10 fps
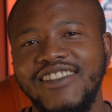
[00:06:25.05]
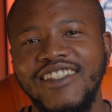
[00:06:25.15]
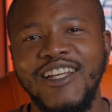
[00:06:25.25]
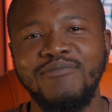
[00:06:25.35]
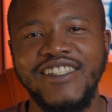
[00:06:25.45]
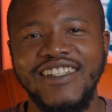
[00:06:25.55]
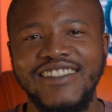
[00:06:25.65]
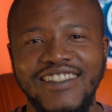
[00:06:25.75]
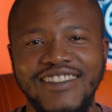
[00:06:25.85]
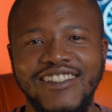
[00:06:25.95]
the name says
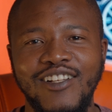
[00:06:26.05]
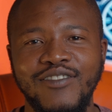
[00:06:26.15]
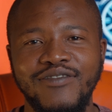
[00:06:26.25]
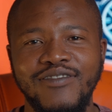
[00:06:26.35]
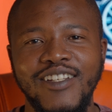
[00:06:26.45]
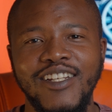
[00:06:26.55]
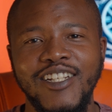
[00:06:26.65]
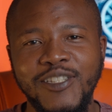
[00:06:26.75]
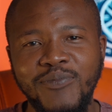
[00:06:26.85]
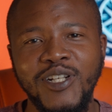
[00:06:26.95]
it itself,
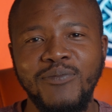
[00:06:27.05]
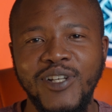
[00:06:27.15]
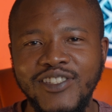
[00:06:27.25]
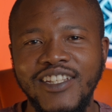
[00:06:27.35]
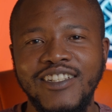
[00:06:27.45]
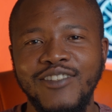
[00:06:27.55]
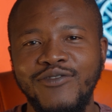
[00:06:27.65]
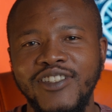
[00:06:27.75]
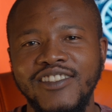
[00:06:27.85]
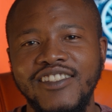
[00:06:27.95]
it's pretty much the
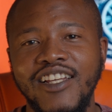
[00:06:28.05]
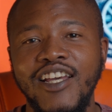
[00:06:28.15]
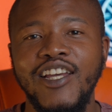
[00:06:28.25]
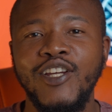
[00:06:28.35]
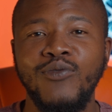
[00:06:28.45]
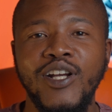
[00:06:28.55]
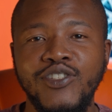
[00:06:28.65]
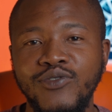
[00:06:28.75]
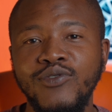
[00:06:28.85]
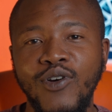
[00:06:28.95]
difference in
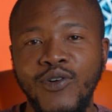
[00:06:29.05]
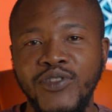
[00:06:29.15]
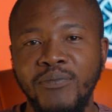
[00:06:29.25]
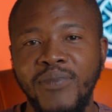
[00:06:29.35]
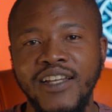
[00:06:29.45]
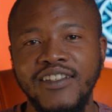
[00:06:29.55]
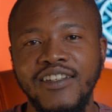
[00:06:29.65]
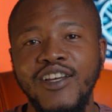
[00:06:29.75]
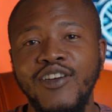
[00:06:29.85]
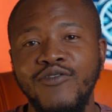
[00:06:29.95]
what you owe the bank
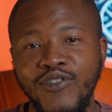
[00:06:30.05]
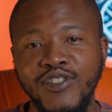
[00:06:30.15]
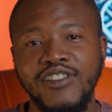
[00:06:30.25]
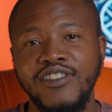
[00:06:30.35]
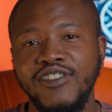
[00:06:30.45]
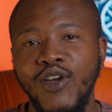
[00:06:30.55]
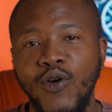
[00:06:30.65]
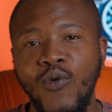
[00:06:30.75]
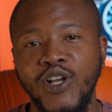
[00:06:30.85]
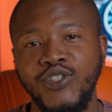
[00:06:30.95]
versus
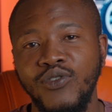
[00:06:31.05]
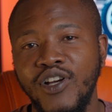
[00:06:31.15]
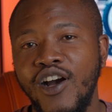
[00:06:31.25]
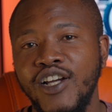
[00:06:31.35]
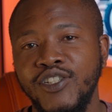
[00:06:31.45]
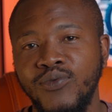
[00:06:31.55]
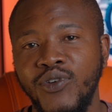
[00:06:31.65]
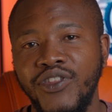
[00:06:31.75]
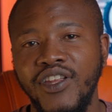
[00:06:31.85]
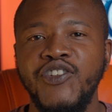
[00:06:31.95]
what your car is
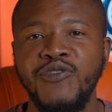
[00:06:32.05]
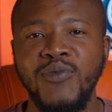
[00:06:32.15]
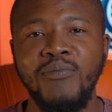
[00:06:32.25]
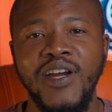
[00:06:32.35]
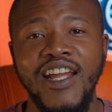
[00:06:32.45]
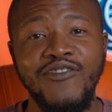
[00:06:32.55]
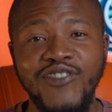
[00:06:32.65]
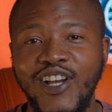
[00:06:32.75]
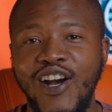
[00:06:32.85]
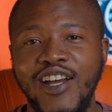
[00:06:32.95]
worth. Remember, every
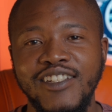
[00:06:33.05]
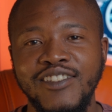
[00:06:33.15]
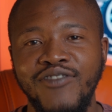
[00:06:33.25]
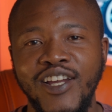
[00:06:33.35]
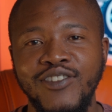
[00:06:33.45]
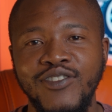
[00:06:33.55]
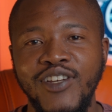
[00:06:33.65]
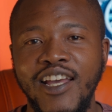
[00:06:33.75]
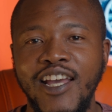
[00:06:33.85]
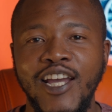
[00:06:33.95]
car has a value,
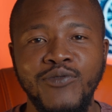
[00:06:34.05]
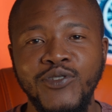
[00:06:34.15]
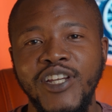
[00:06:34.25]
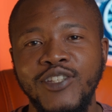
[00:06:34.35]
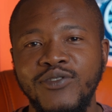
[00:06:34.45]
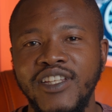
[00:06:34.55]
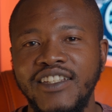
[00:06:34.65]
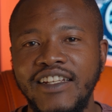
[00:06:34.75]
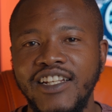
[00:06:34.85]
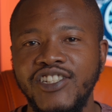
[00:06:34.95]
and when you get to the
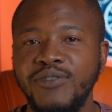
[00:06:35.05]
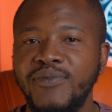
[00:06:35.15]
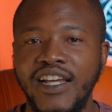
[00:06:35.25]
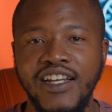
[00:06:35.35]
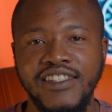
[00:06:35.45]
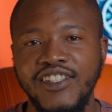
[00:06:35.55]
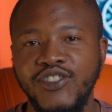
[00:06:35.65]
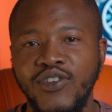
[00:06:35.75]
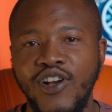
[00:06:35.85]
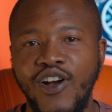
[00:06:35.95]
dealership, they assess
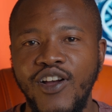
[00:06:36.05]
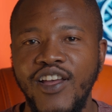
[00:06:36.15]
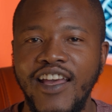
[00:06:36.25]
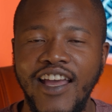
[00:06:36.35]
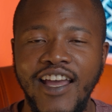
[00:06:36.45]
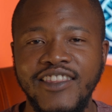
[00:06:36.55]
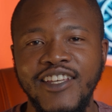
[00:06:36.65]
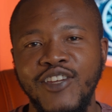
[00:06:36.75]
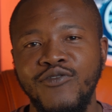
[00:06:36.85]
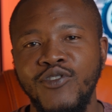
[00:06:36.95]
your car and they
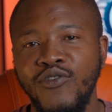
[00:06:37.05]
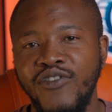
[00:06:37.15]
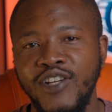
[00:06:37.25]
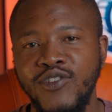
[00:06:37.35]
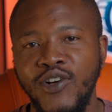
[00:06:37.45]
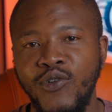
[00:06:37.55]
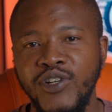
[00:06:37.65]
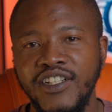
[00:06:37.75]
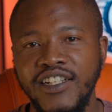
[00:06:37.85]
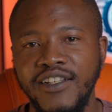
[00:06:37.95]
give you a value
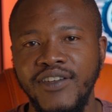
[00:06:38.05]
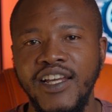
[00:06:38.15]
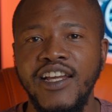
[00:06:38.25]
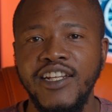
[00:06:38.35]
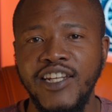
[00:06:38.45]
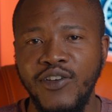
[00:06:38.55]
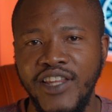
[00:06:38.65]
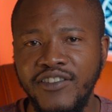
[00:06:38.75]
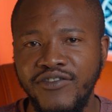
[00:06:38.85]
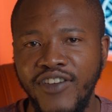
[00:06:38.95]
accordingly. Now,
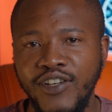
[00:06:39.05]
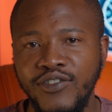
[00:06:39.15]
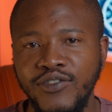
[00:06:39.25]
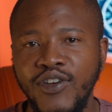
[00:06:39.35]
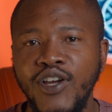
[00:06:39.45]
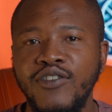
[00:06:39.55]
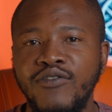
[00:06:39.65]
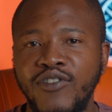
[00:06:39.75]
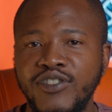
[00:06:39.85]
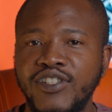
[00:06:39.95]
that value
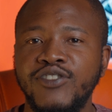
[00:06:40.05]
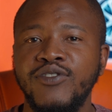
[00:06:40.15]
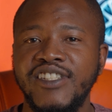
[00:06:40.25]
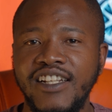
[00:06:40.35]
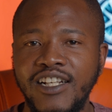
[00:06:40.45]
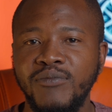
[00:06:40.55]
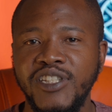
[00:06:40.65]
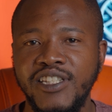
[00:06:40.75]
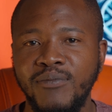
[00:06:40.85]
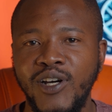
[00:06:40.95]
versus your
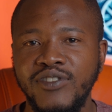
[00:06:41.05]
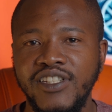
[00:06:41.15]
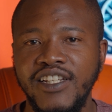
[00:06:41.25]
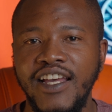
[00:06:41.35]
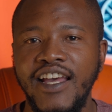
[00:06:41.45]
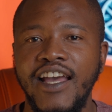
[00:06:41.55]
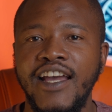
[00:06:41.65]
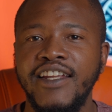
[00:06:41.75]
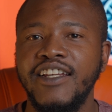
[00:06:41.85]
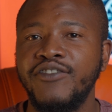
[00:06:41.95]
settlement amount,
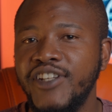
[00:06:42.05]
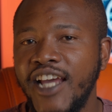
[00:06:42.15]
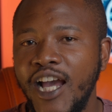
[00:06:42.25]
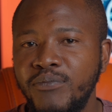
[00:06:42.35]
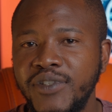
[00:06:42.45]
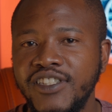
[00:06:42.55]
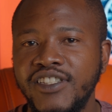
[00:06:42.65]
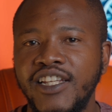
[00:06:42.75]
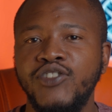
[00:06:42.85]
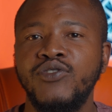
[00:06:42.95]
and if it happens
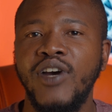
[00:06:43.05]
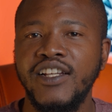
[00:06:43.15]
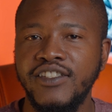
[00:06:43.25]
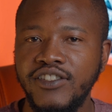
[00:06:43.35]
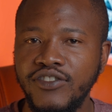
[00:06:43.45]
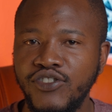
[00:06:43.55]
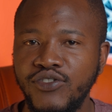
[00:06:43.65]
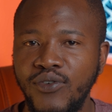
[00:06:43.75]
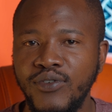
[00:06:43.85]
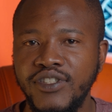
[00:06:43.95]
that you are still
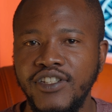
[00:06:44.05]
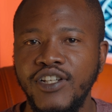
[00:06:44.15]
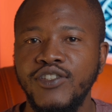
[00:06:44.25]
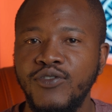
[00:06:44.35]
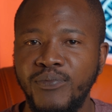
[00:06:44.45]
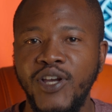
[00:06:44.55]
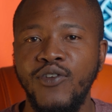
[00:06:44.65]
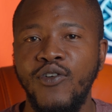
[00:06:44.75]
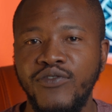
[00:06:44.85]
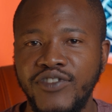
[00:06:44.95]
short to pay
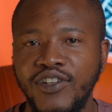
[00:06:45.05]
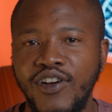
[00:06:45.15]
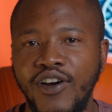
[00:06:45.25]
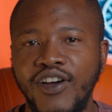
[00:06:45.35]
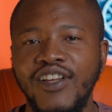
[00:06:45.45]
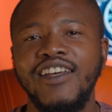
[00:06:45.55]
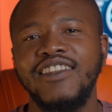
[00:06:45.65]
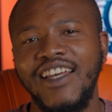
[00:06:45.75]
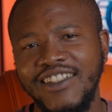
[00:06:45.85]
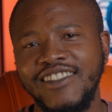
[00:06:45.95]
off the car,
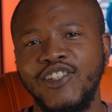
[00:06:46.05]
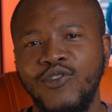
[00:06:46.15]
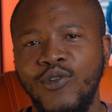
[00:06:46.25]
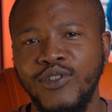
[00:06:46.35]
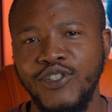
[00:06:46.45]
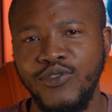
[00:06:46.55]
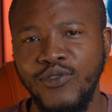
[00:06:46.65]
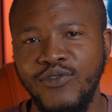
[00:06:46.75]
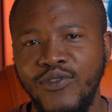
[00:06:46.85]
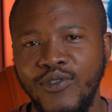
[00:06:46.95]
that is then called the
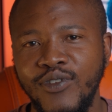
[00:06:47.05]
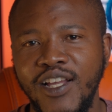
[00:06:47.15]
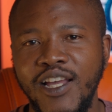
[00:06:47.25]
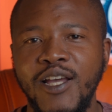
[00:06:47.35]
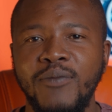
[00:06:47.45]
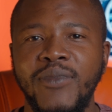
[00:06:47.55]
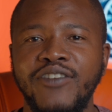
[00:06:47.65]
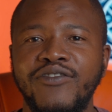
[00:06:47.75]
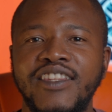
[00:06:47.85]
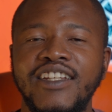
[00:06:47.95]
shortfall. But
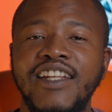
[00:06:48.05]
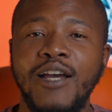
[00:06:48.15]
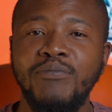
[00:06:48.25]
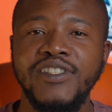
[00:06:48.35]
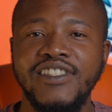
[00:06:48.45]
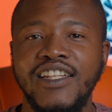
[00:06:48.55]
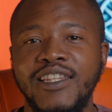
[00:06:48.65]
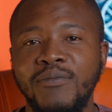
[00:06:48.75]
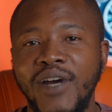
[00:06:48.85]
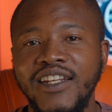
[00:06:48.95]
if it then happens that
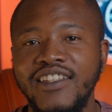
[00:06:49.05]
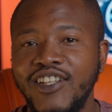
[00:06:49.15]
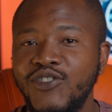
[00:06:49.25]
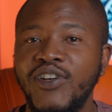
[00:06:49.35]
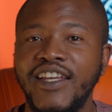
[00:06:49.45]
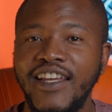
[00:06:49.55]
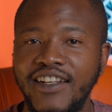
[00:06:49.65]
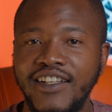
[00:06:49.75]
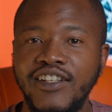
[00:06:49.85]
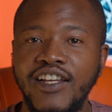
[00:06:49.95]
the money that you are
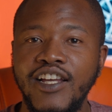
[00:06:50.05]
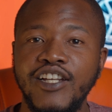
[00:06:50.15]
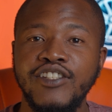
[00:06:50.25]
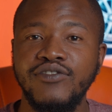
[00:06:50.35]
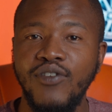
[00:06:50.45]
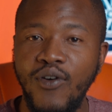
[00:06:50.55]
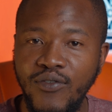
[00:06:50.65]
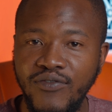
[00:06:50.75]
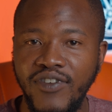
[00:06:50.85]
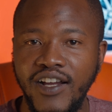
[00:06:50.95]
getting is
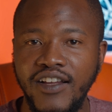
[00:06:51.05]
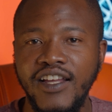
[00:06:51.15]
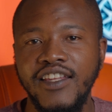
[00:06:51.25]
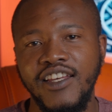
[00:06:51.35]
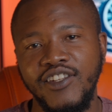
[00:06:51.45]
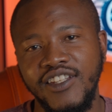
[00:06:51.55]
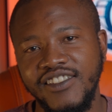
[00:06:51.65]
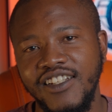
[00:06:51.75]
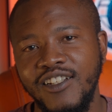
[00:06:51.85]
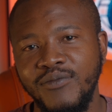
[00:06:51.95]
over than the
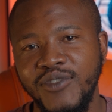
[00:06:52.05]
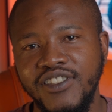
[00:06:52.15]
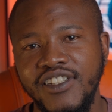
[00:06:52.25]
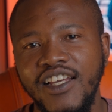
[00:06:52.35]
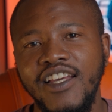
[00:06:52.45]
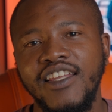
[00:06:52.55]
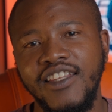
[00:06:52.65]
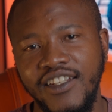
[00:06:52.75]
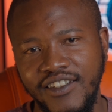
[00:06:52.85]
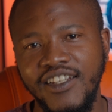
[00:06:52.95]
settlement,
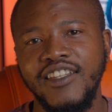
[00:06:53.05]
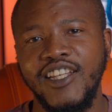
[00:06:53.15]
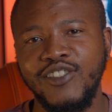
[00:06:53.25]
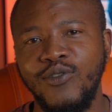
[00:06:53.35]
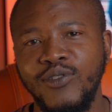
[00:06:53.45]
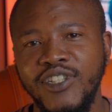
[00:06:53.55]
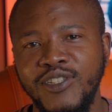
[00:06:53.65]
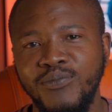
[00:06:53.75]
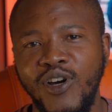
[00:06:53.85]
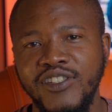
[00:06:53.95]
then that's called a
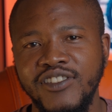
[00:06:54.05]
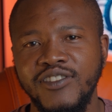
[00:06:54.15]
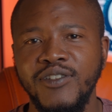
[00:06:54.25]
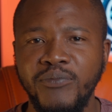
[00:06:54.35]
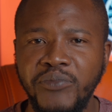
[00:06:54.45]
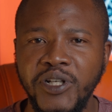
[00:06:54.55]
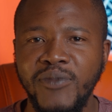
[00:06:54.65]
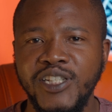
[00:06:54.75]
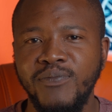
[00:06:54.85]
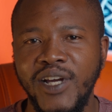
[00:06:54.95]
deposit. Pretty
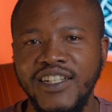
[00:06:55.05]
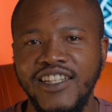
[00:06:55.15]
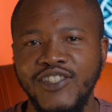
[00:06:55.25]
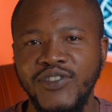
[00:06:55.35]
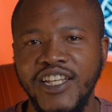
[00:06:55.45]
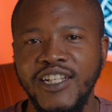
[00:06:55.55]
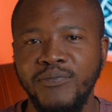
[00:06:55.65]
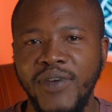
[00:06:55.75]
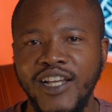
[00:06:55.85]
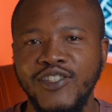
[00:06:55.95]
much money that you're getting
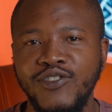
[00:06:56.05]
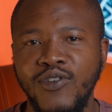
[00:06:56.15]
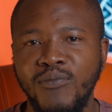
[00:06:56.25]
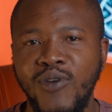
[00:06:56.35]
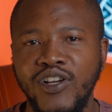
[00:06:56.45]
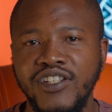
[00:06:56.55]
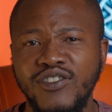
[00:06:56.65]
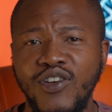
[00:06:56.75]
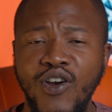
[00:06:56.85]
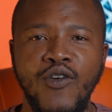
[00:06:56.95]
back into your
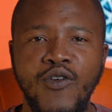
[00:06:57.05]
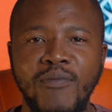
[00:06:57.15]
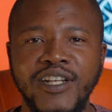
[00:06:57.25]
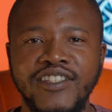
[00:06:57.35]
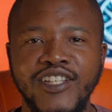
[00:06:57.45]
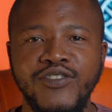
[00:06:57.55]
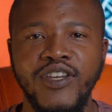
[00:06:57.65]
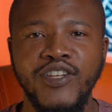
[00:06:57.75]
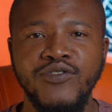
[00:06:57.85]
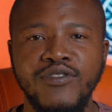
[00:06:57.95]
pocket, or money that you
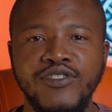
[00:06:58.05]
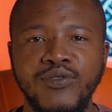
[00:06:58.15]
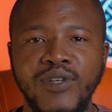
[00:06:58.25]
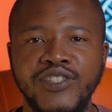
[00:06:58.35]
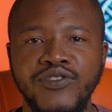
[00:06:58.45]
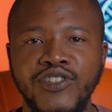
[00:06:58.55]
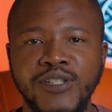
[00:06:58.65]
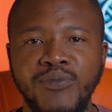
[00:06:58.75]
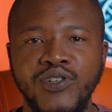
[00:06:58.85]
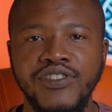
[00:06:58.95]
can use towards your next
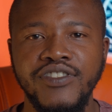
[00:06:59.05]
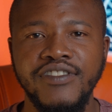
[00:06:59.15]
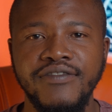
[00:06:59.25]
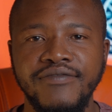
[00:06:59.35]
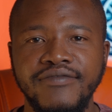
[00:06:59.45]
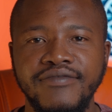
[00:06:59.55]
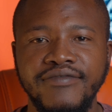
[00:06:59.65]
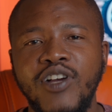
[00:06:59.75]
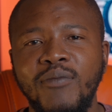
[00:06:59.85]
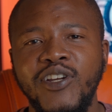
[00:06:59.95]
purchase. Let's
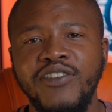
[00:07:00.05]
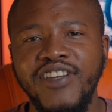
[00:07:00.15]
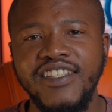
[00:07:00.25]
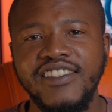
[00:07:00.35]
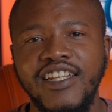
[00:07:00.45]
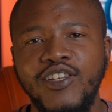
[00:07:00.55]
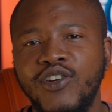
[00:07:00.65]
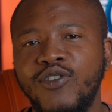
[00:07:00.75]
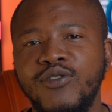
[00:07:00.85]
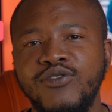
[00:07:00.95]
talk about events that
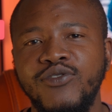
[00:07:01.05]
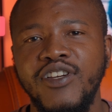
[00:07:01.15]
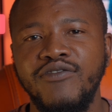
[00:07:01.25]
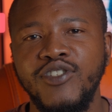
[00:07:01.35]
can cause you to have a